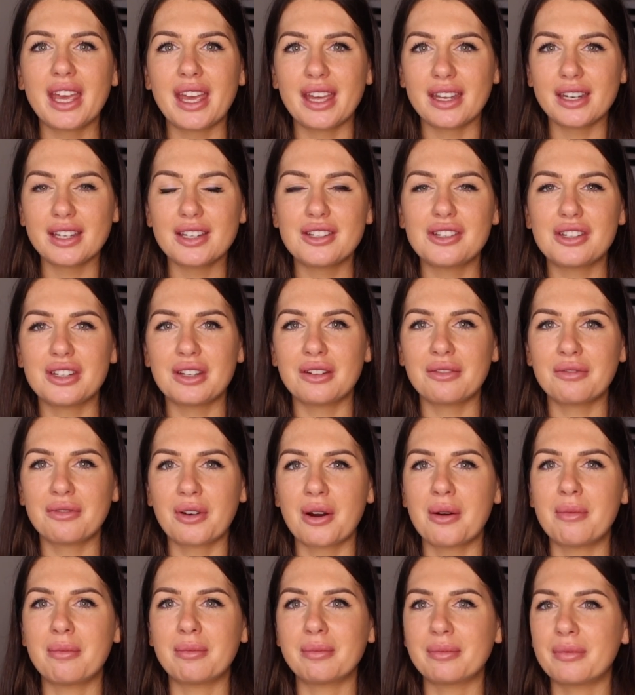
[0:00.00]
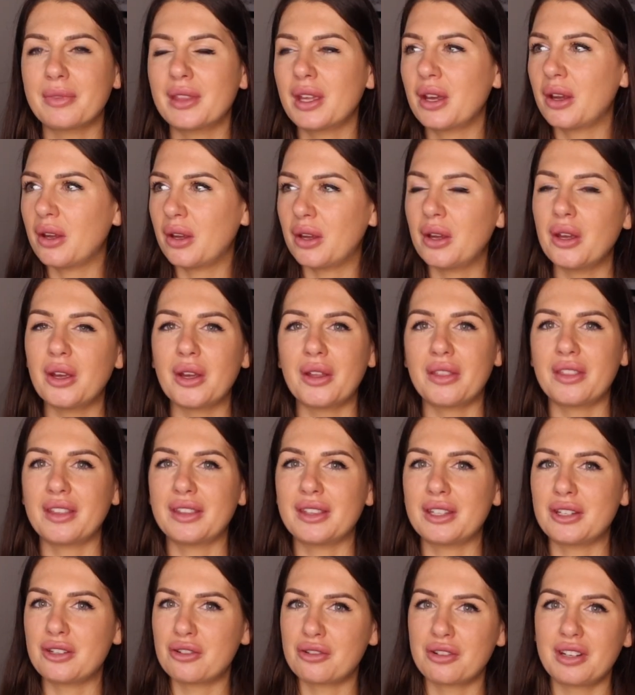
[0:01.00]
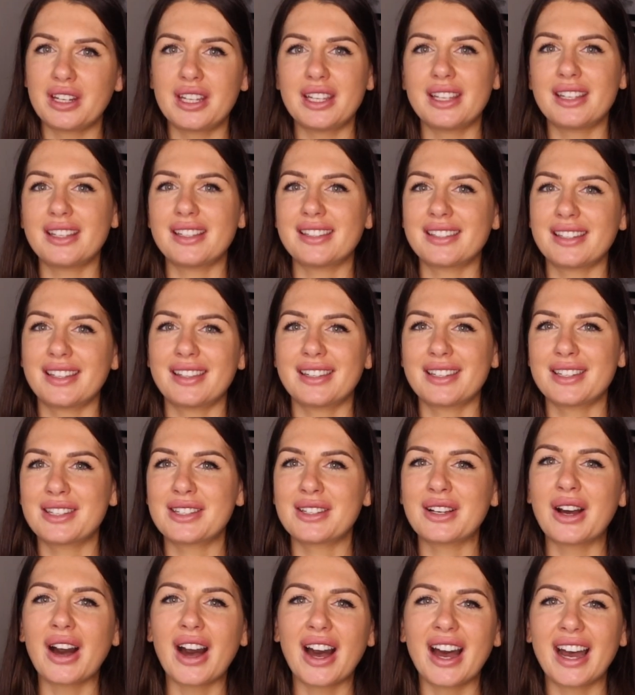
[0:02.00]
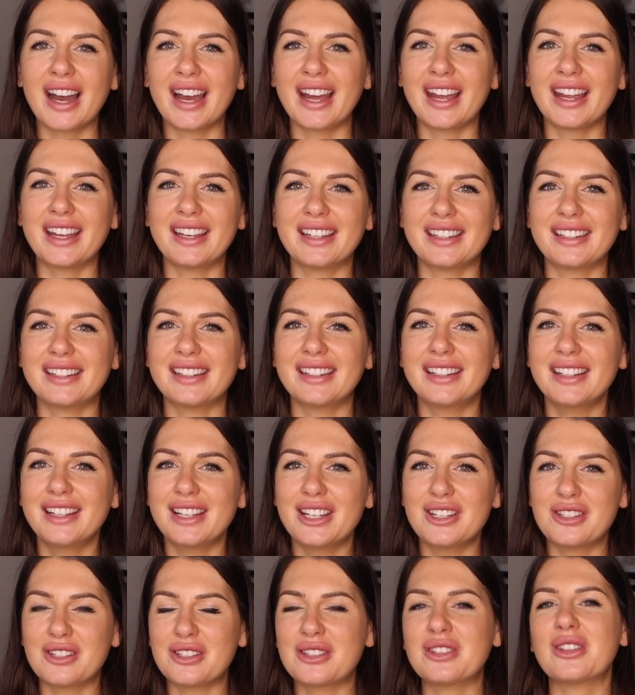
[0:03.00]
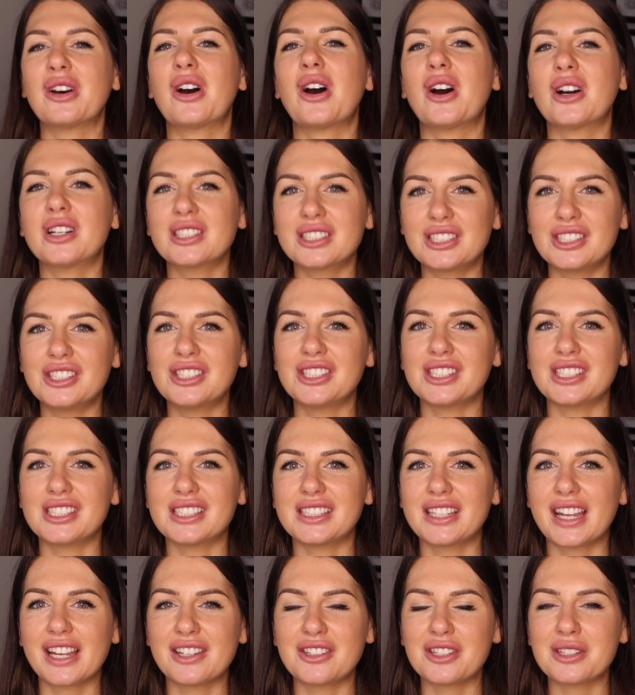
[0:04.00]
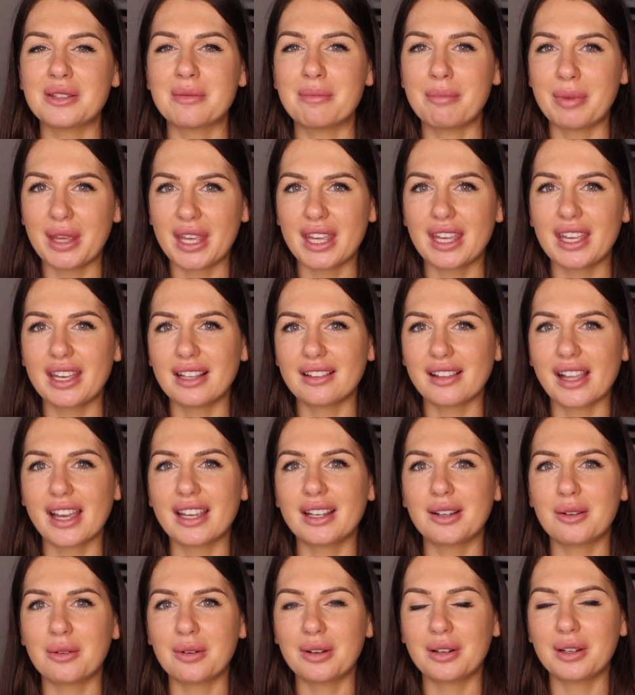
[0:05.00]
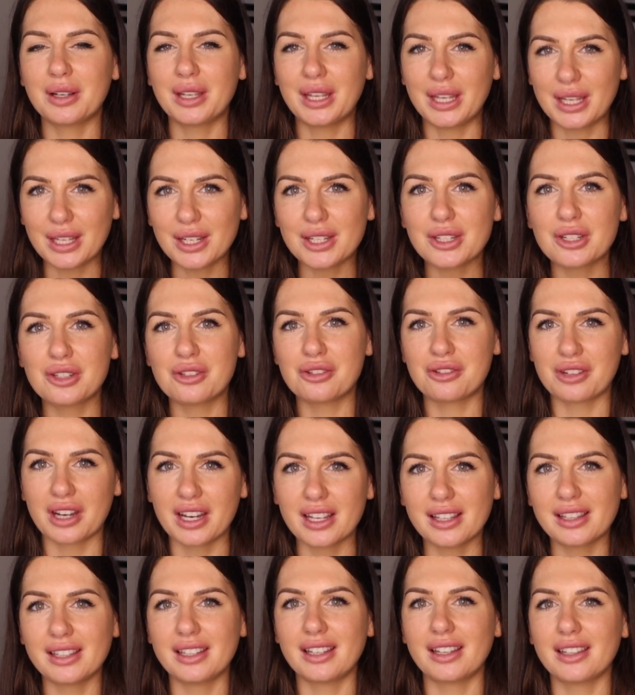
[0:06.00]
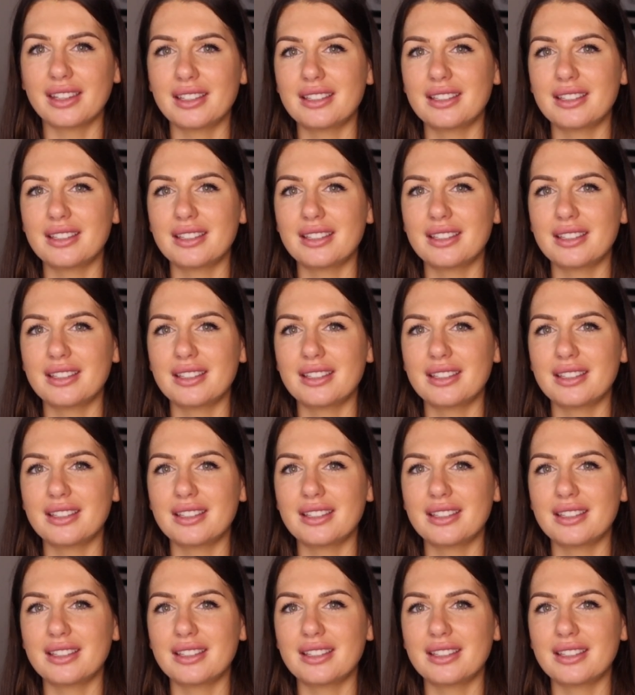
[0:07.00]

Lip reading: energy from the earth and the trees and the sky and just the oxygen and just being like in Australia.